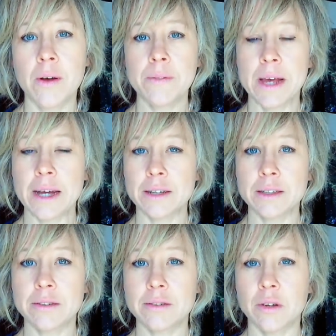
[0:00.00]
and
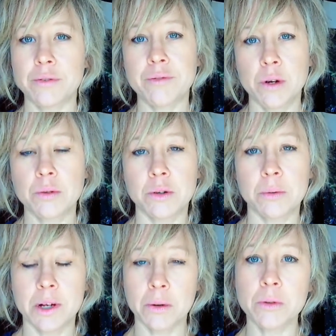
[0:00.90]
it's not frozen when
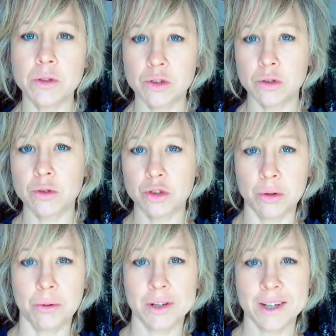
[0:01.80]
I want to chew
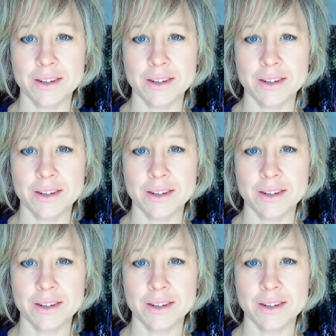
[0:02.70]
on it.